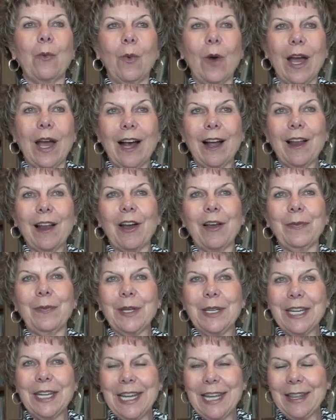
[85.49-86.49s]
Well, on
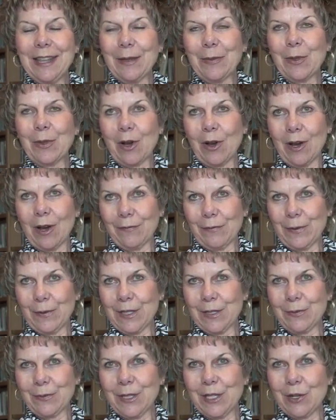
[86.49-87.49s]
the day that the
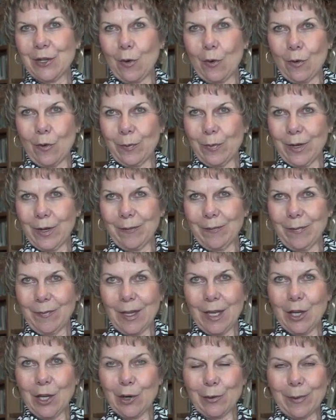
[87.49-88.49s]
conference was to open
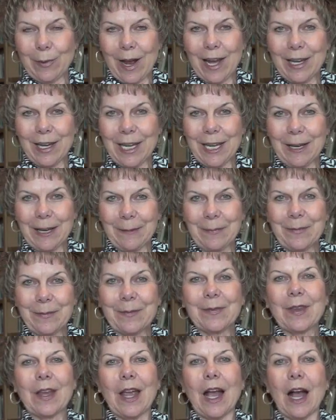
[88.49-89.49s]
in Oradea,
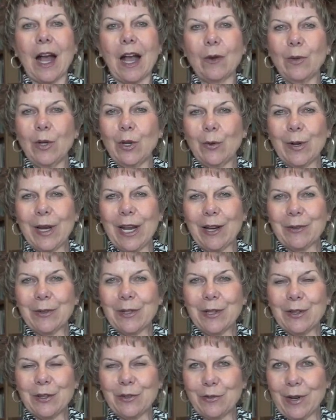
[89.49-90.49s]
I would go
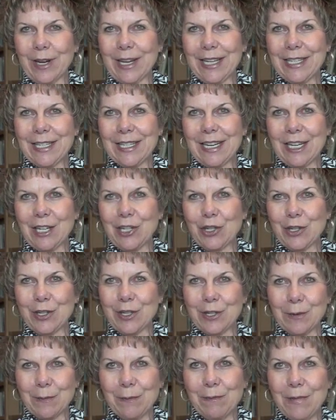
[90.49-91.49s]
down to the train
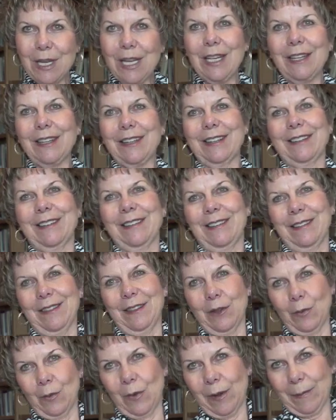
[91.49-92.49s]
station to meet
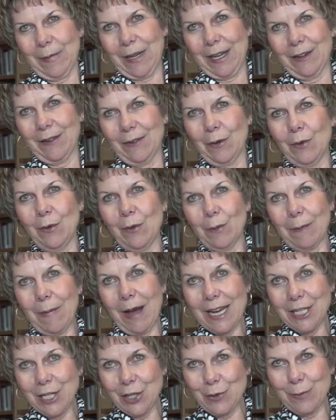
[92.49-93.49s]
the women,
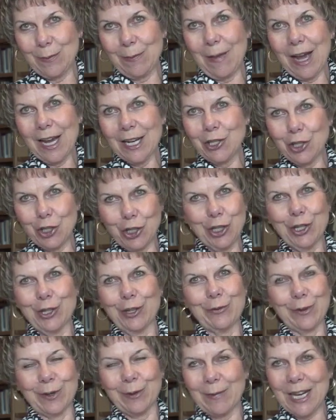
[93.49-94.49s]
my
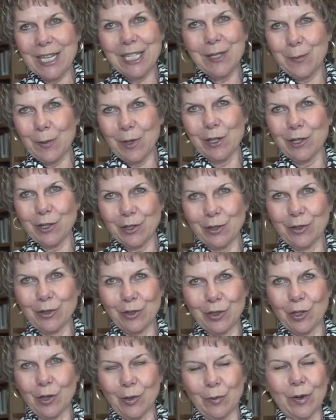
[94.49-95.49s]
children, my
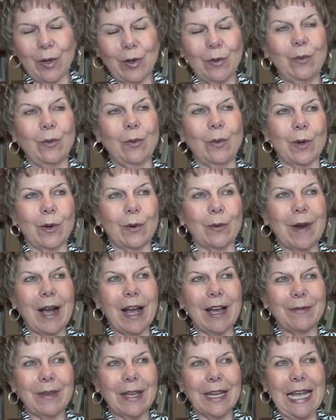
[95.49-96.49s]
spiritual children who were
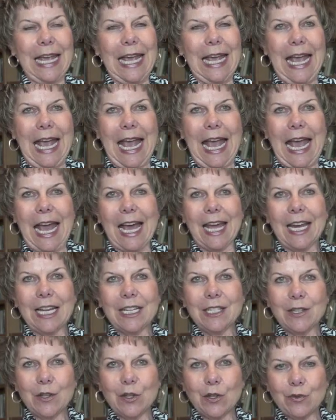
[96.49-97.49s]
arriving. And
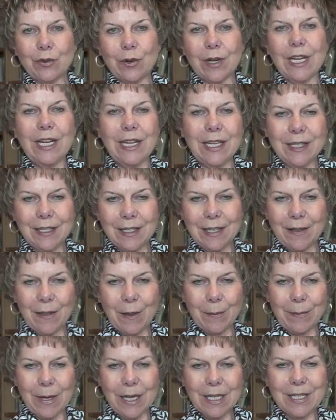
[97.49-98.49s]
as the trains
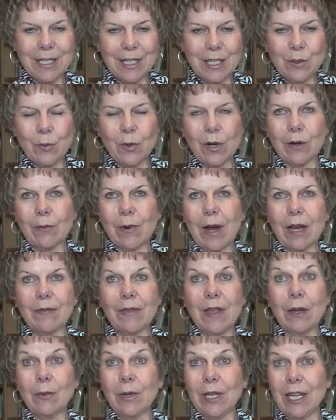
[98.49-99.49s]
and the buses would
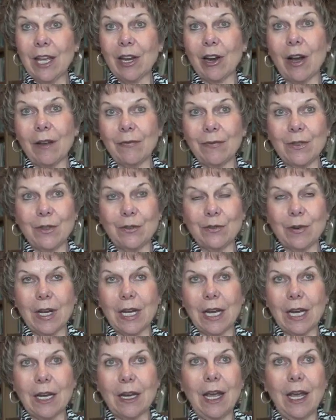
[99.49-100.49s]
arrive, they would get off the
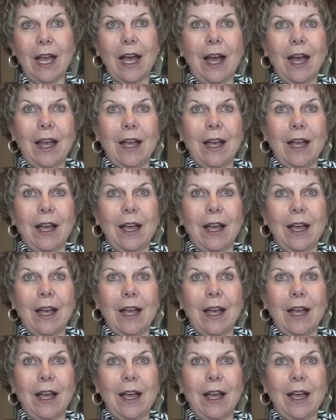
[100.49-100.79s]
train and